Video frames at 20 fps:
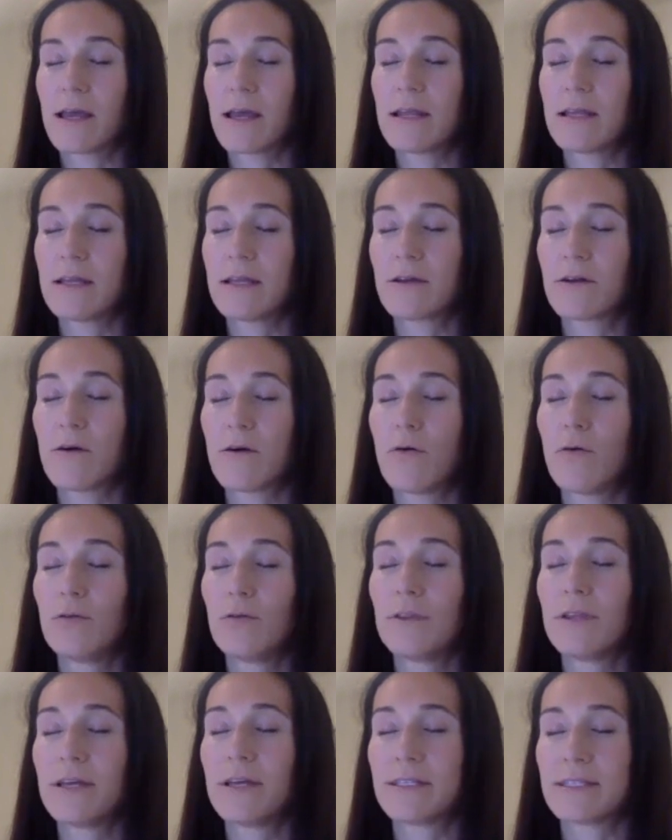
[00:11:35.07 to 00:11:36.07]
Any
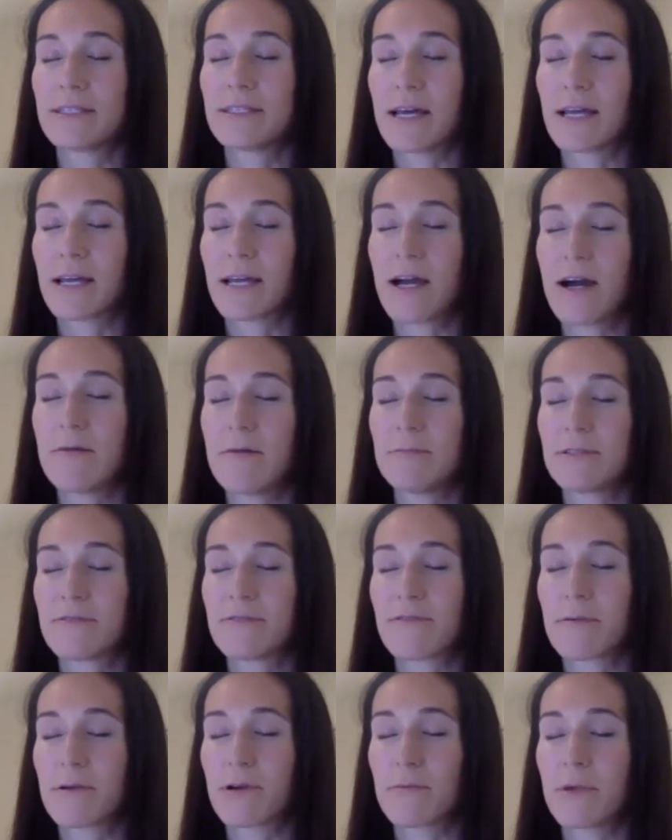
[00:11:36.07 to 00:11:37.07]
coldness that
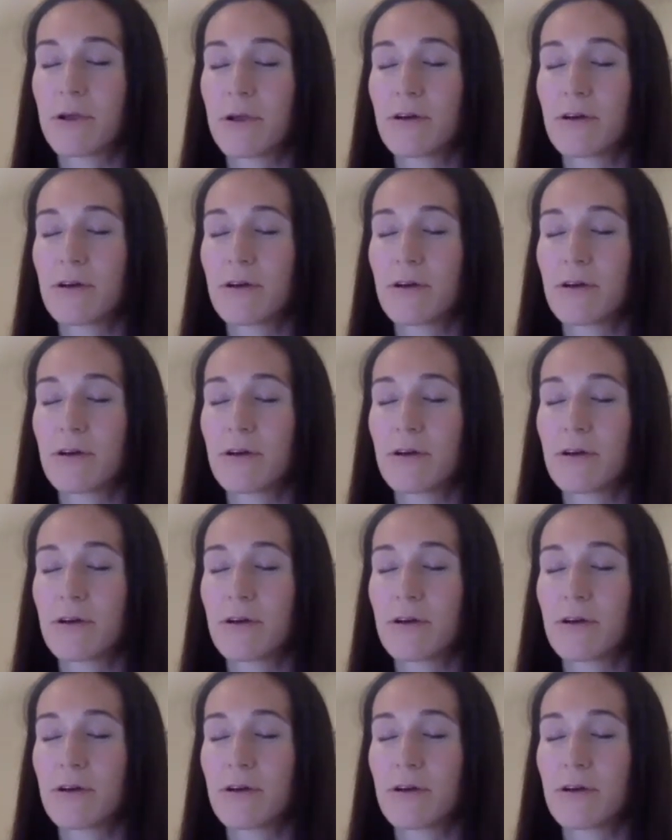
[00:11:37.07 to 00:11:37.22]
comes from your